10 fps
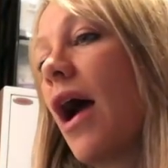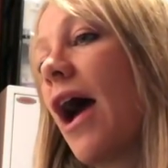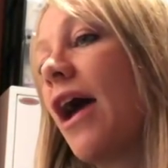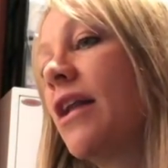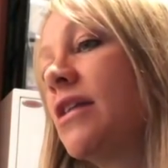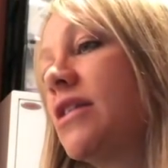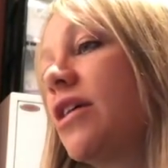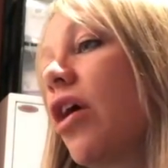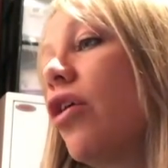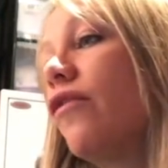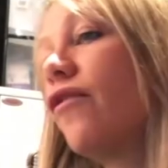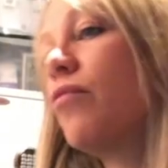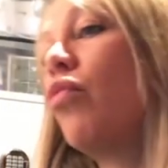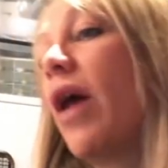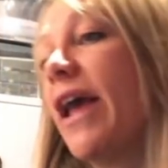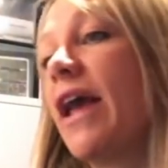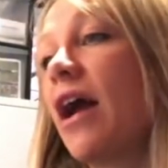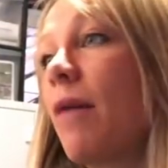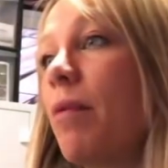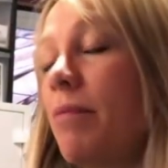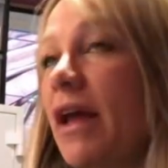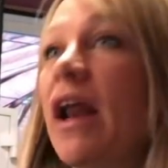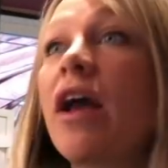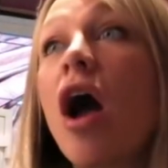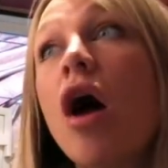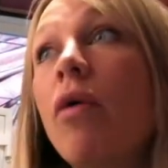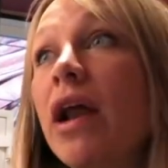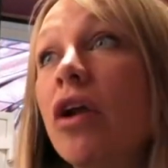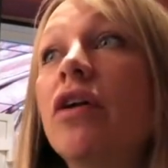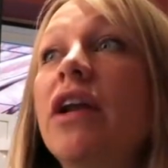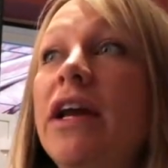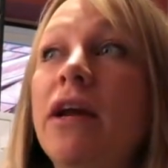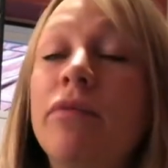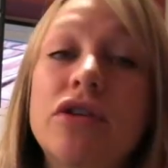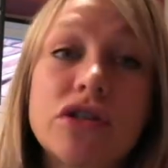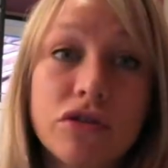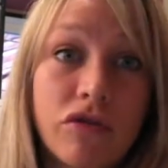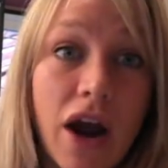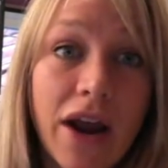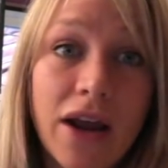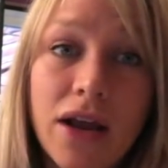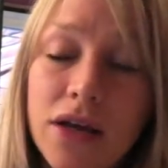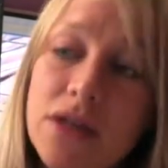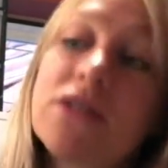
And to go from waking up and being like, oh, I look lean, which is great,